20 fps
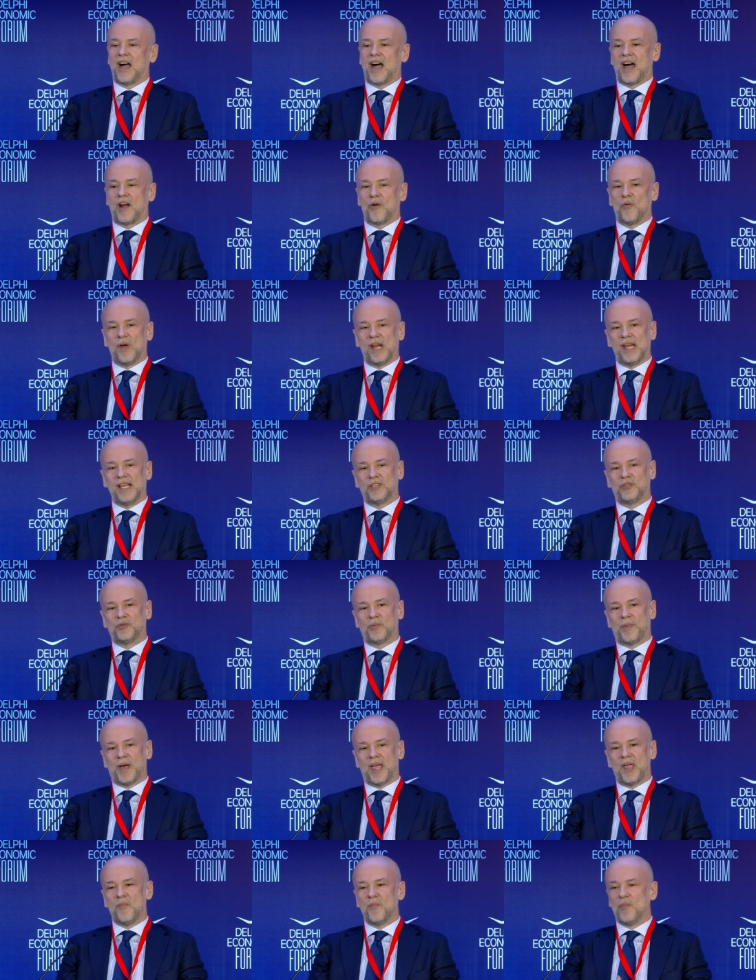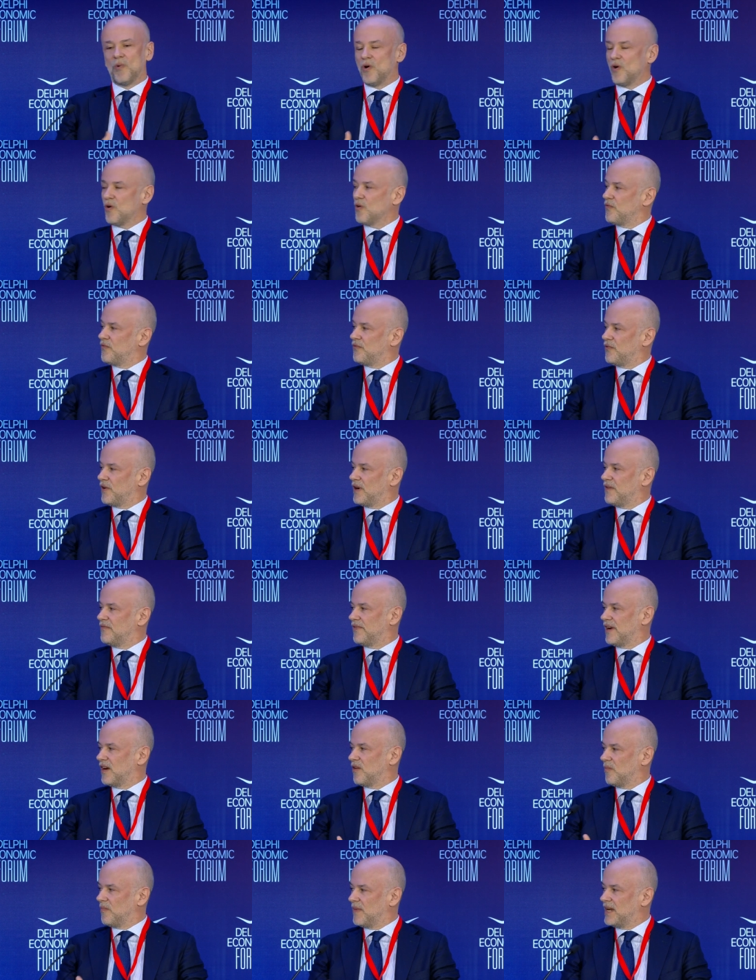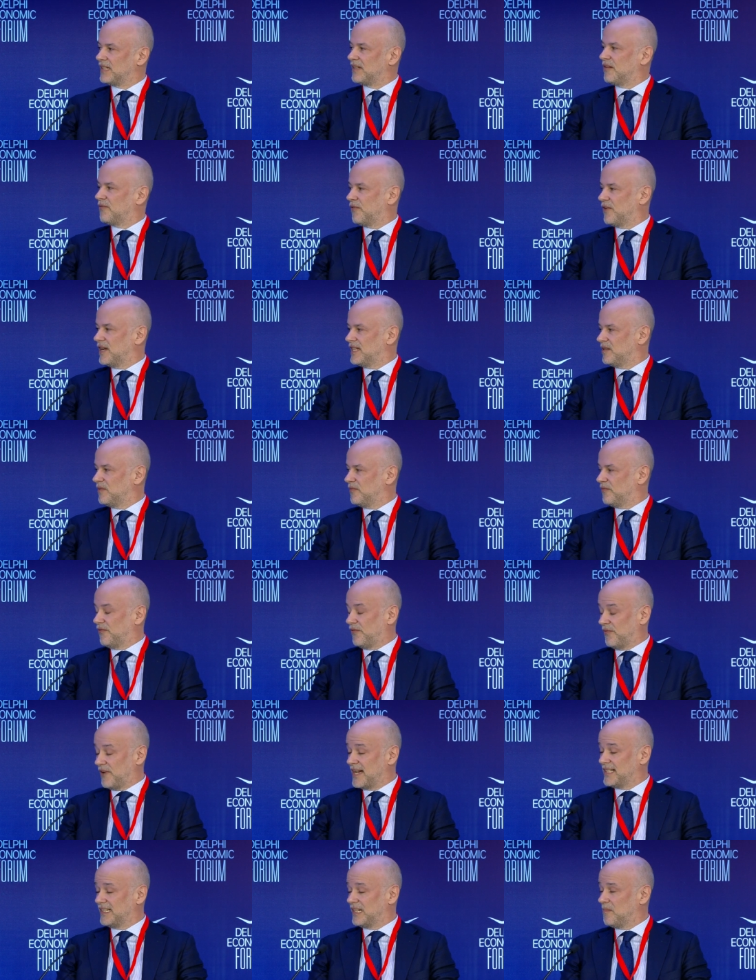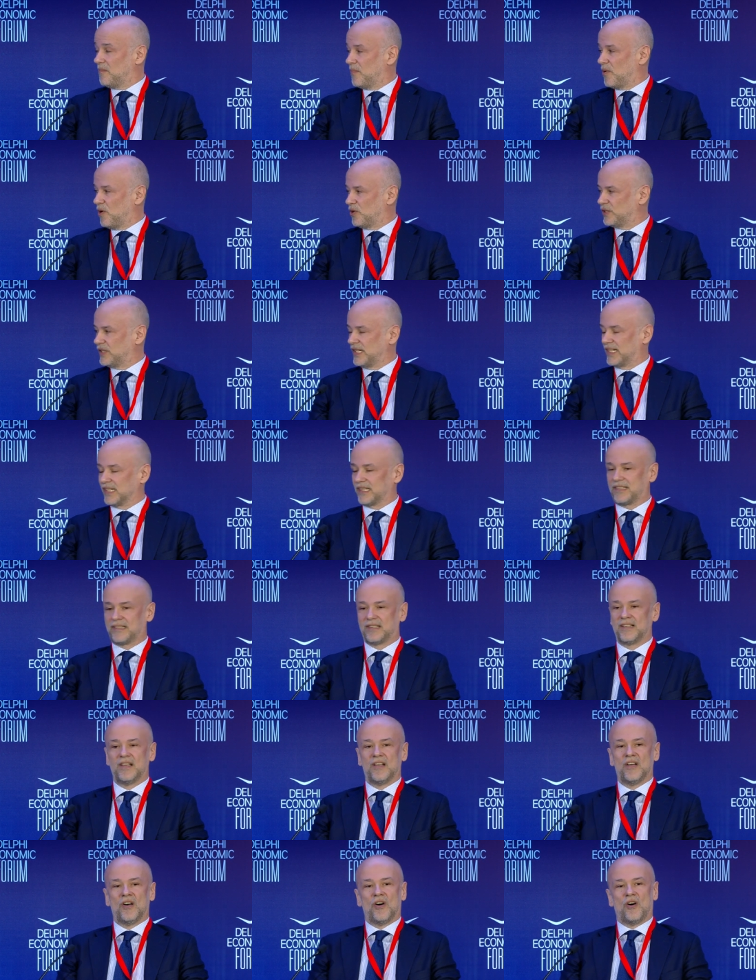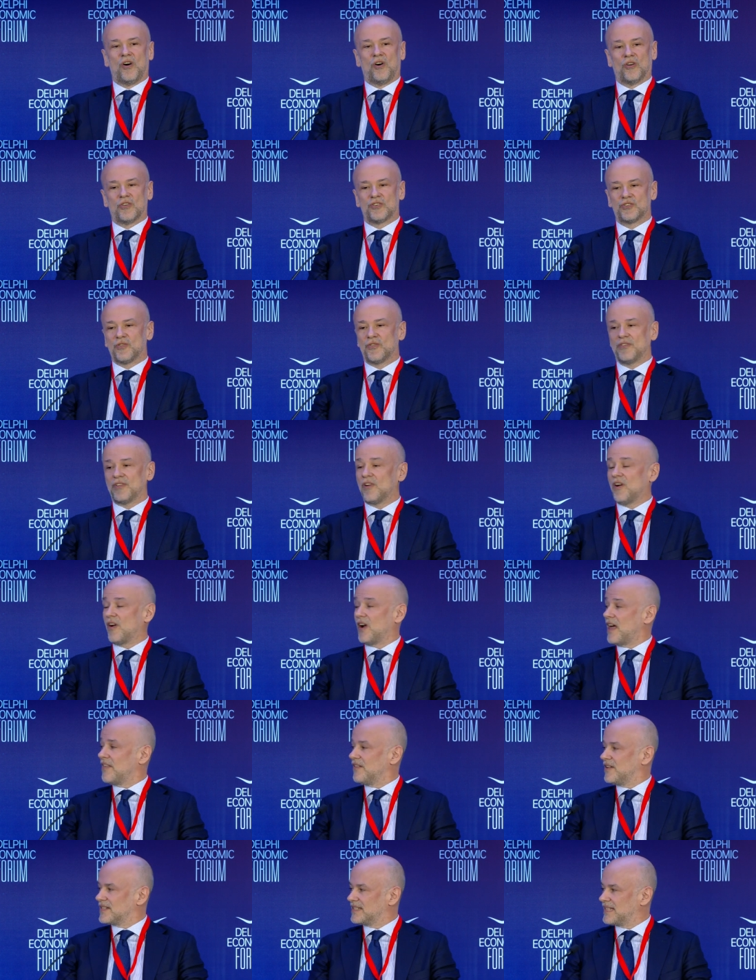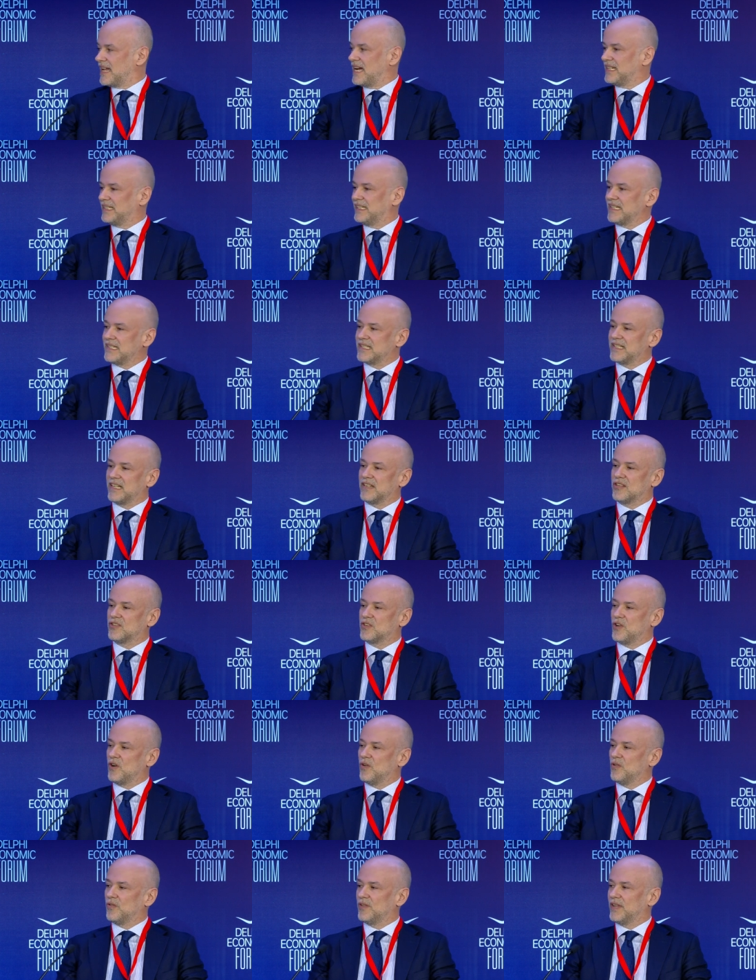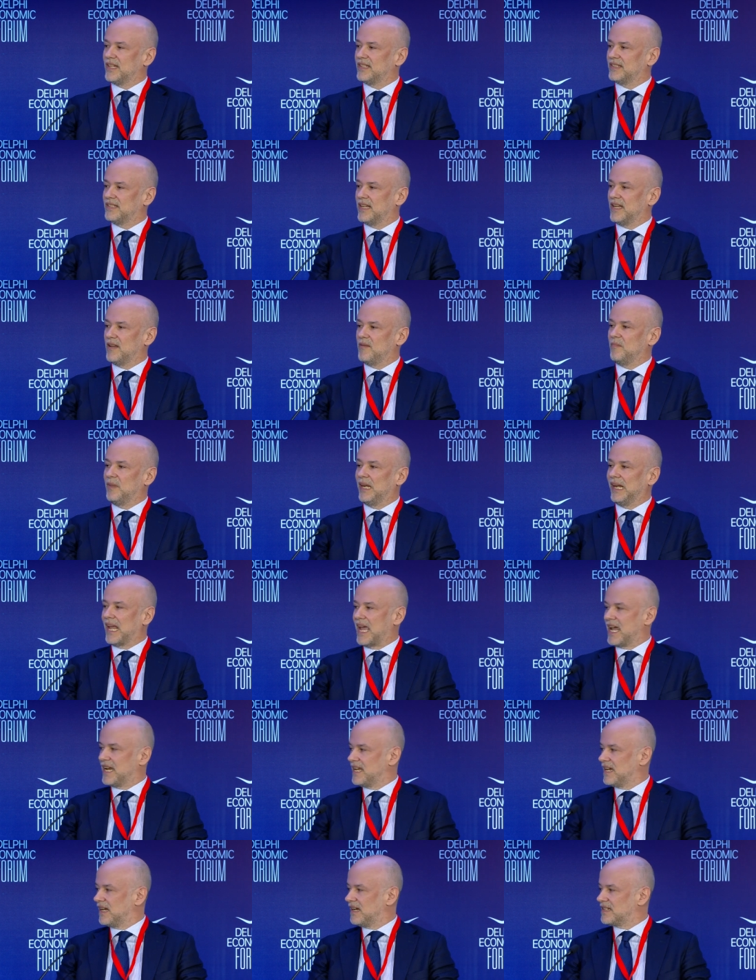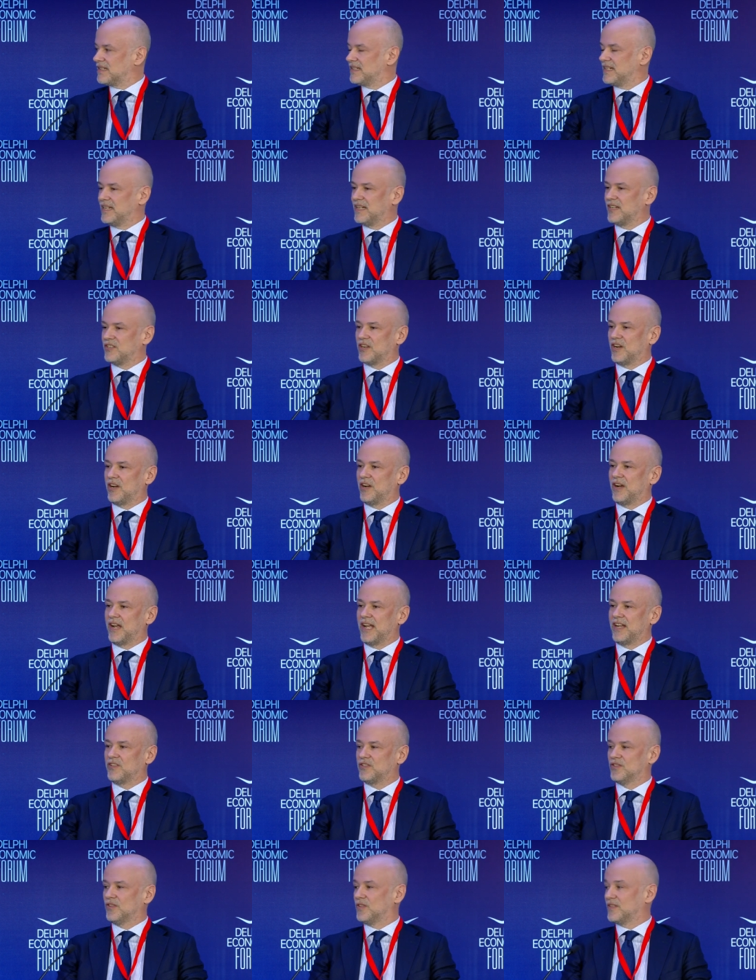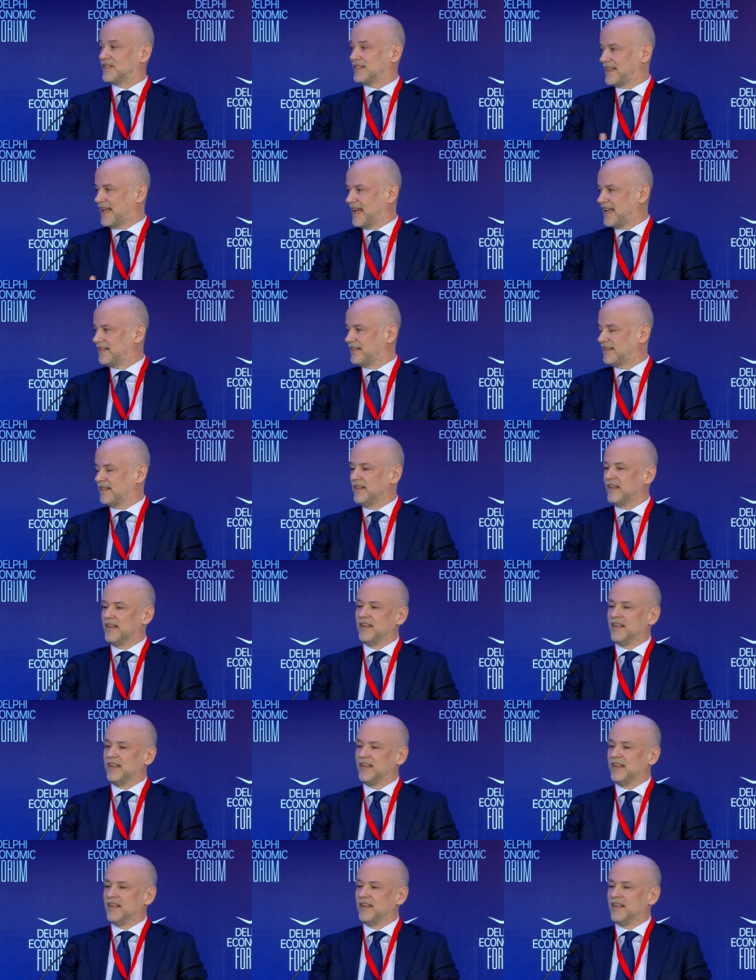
are willing to pay more for environmental friendly products. Also, there are other studies that show that uh, millennials and Generation Z